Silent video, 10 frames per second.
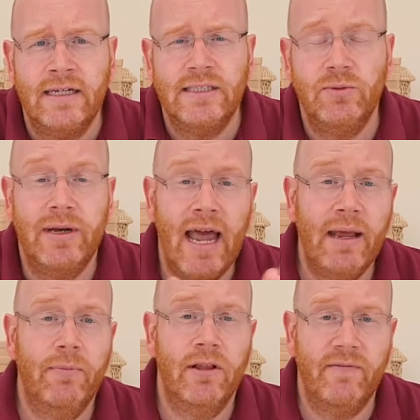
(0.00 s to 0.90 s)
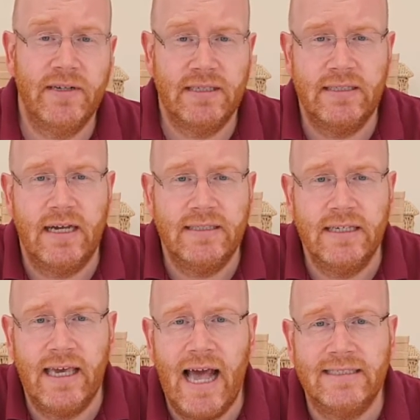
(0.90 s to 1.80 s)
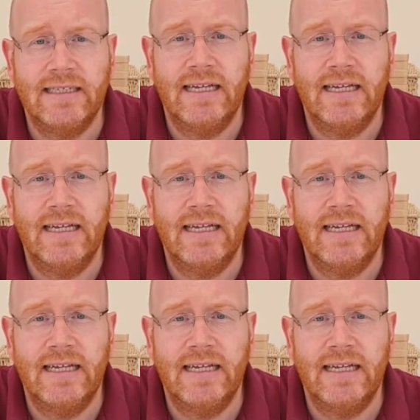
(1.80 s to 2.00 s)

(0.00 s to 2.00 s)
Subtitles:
to enable the visitor to get